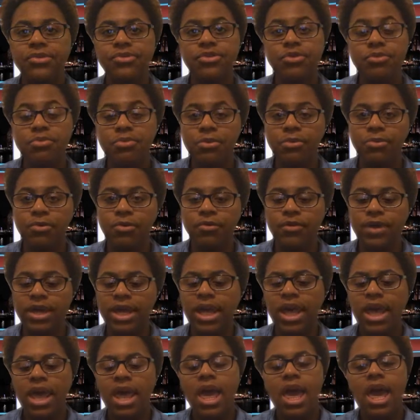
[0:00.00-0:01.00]
Ball Super
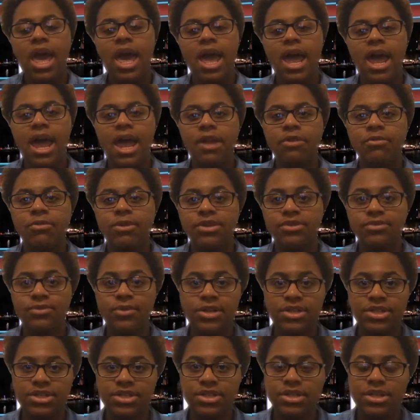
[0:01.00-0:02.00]
movie and
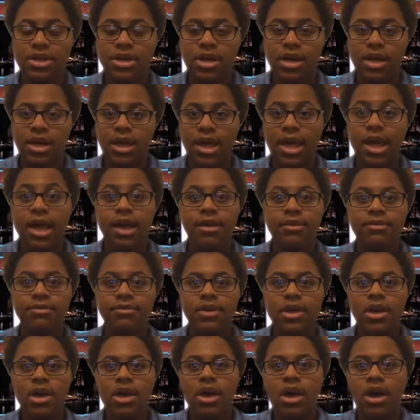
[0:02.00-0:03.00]
Resurrection uh,
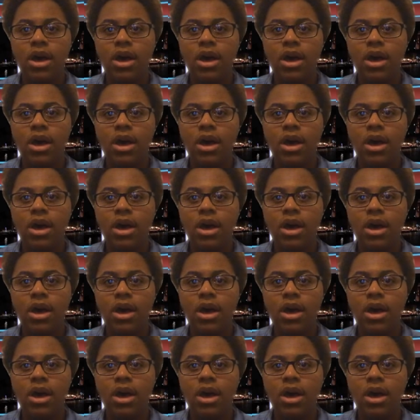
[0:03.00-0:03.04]
F.